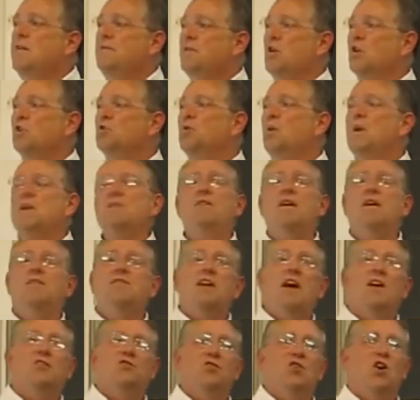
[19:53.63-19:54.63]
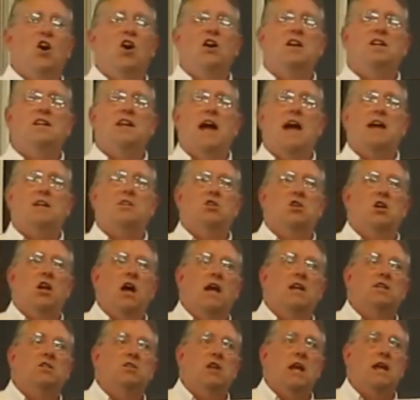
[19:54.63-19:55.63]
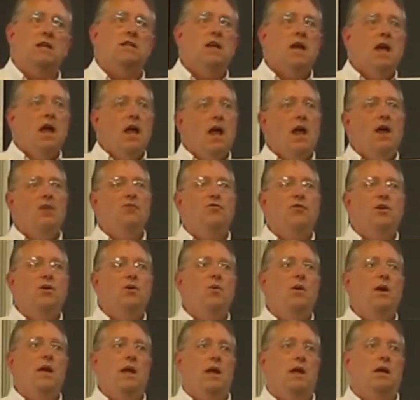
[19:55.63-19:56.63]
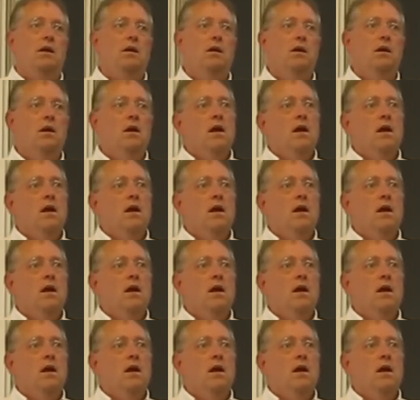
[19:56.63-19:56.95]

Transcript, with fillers: There are twenty-five thousand heart attacks in the United States every week.